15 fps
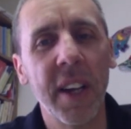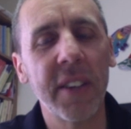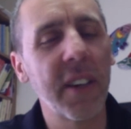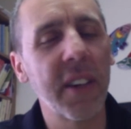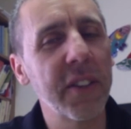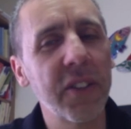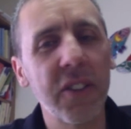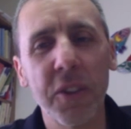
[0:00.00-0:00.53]
Tell
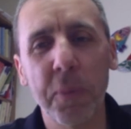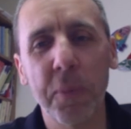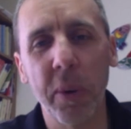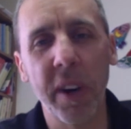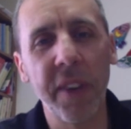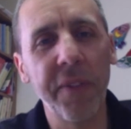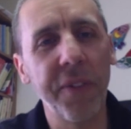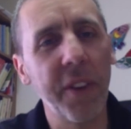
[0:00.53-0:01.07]
us just
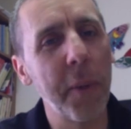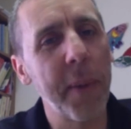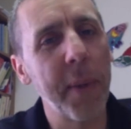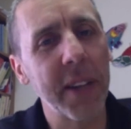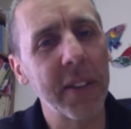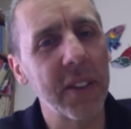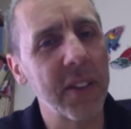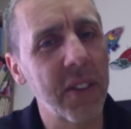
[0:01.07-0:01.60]
briefly
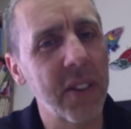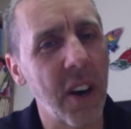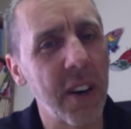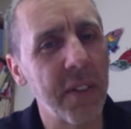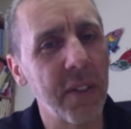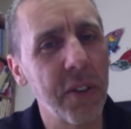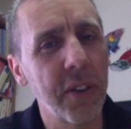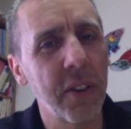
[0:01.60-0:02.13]
about the start
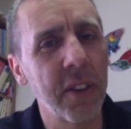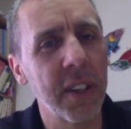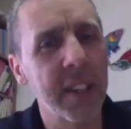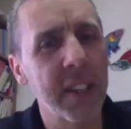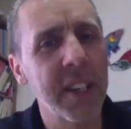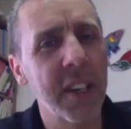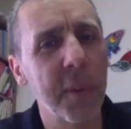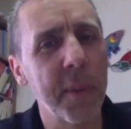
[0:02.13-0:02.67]
of Lutheran
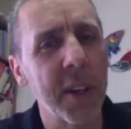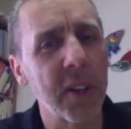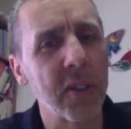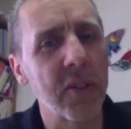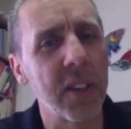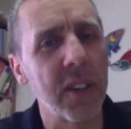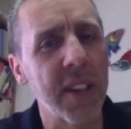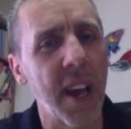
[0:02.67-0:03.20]
Latino Ministries.